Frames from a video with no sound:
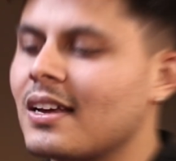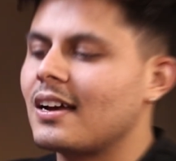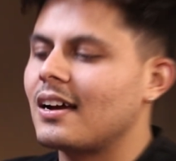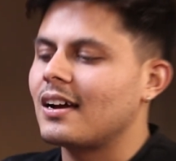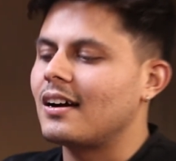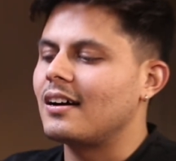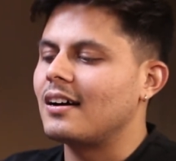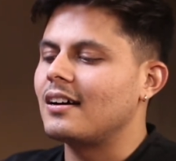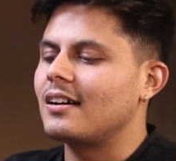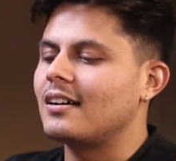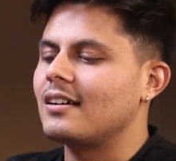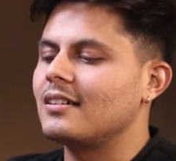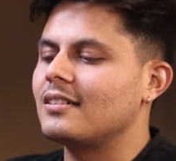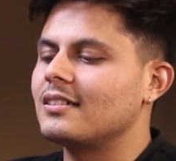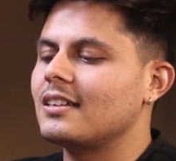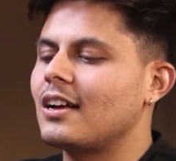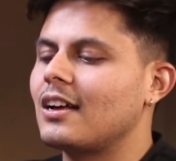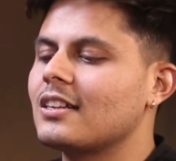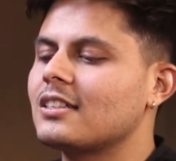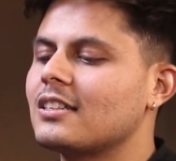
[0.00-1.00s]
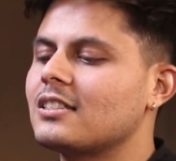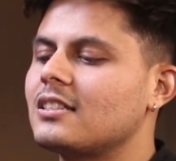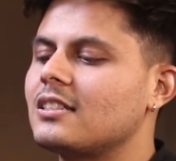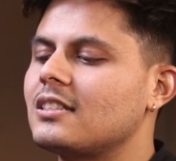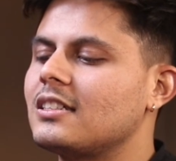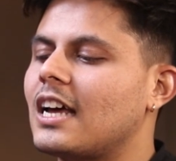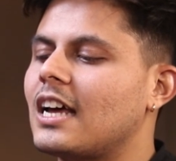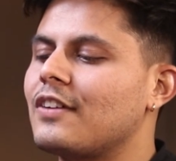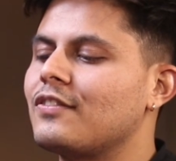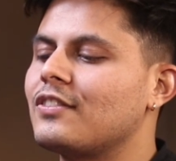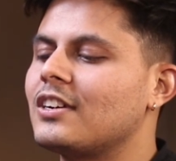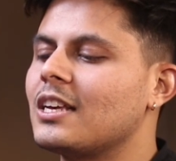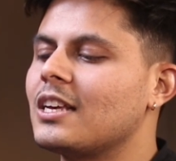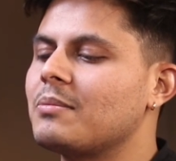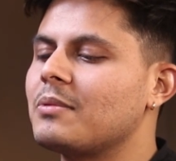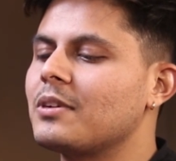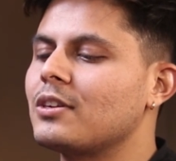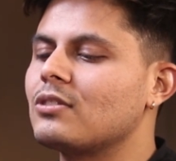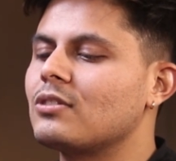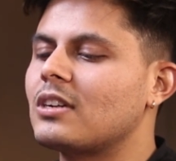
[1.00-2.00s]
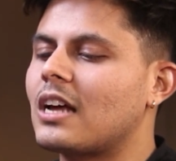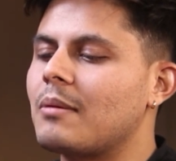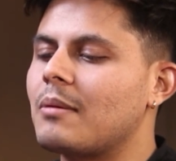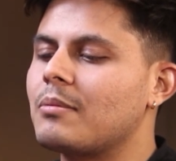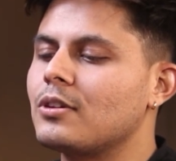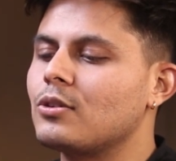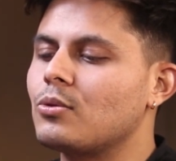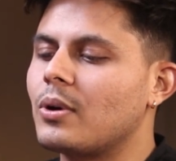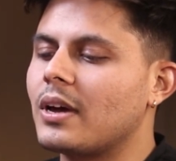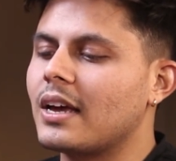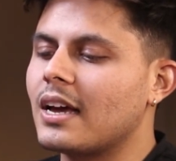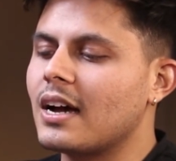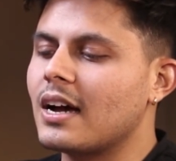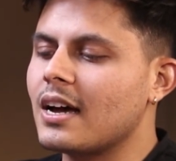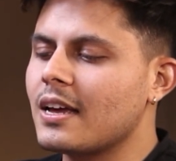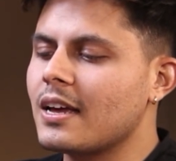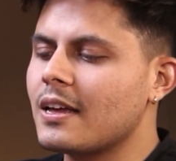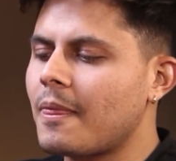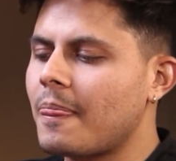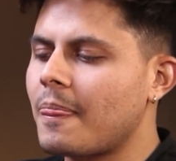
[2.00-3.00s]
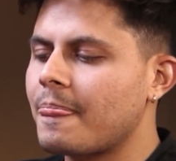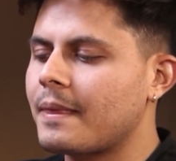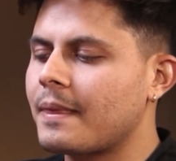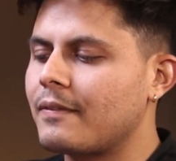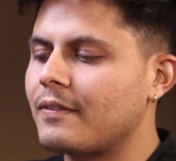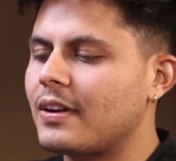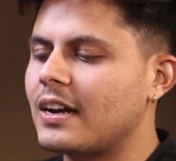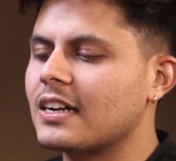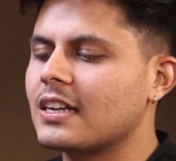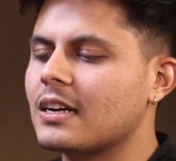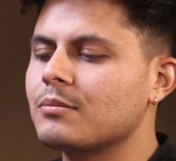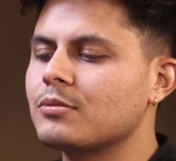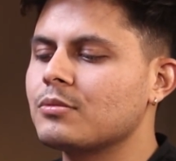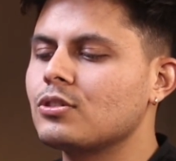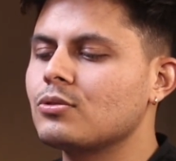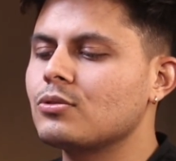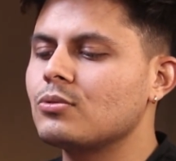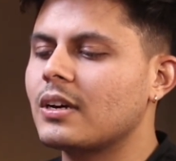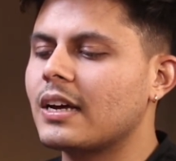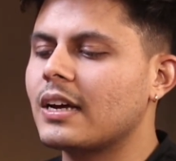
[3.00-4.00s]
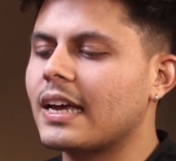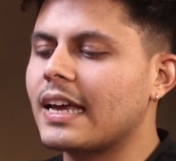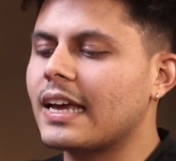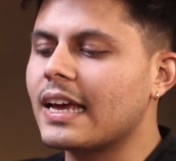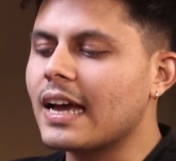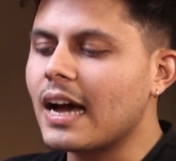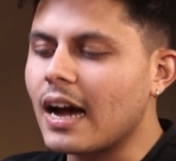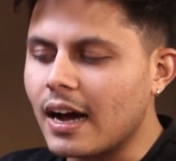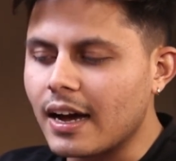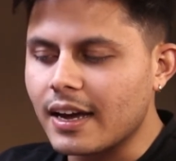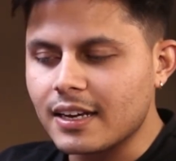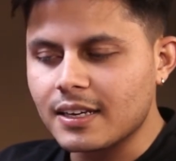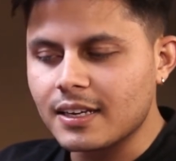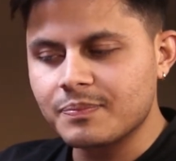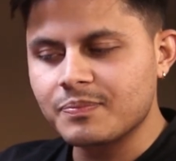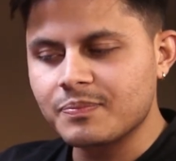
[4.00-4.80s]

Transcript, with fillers: Uh, now let's dive deep into Tableau AI. When it comes to AI